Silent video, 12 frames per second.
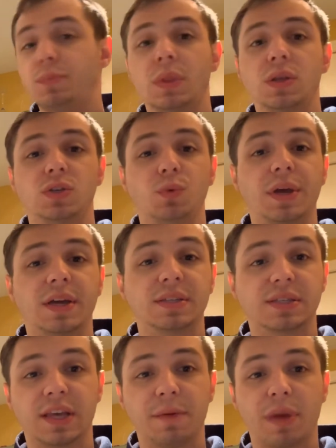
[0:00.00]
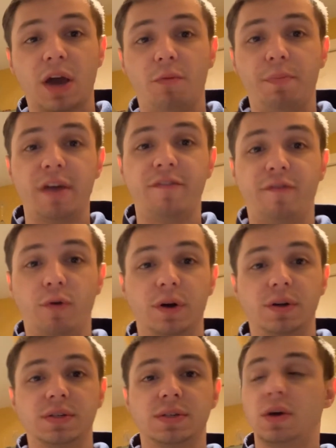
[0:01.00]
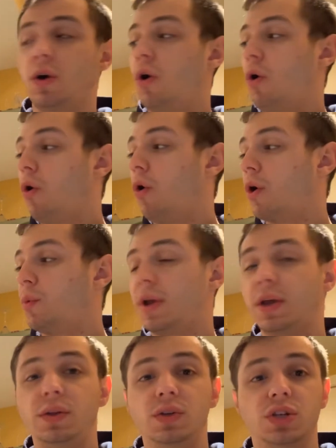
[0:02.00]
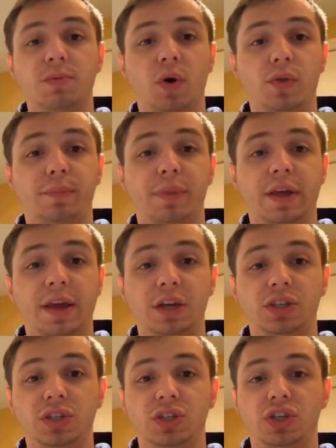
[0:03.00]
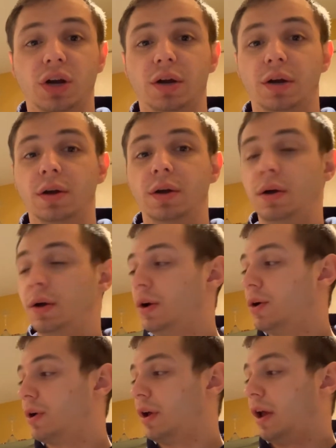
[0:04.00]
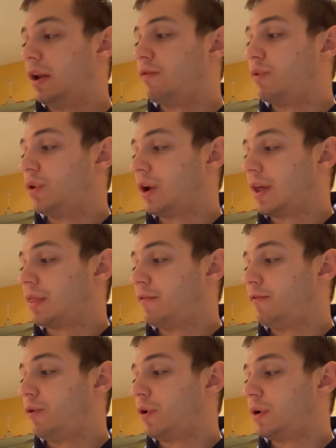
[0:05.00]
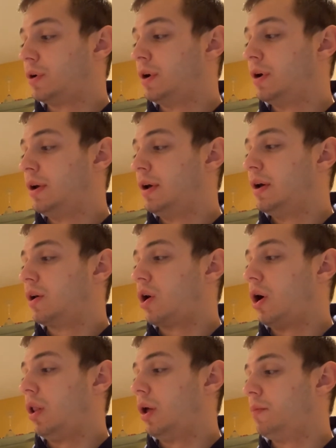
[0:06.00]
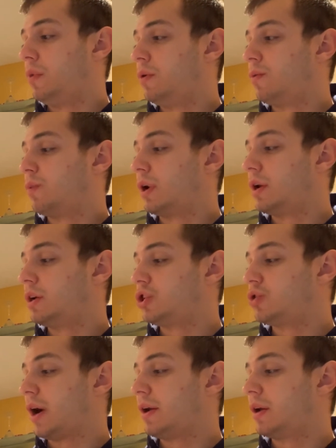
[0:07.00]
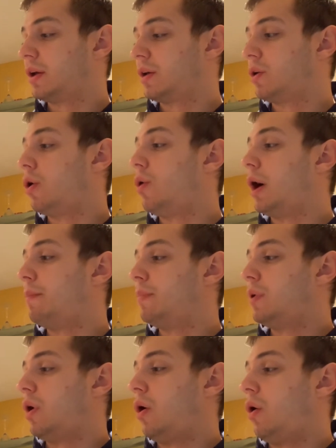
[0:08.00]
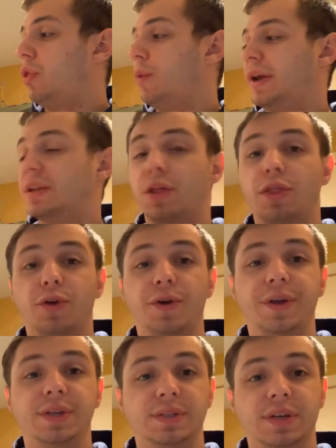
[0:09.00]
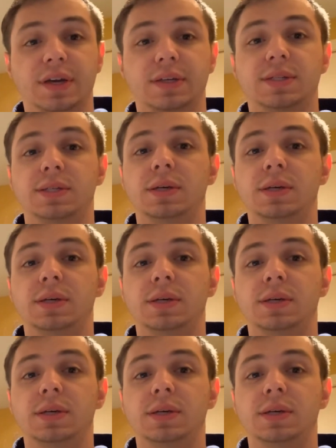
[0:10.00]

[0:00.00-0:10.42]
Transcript: So we can skip count by 4s, or we can use our multiplication chart. And if we look at the 4 column, we're going to try to go up all the way to 36.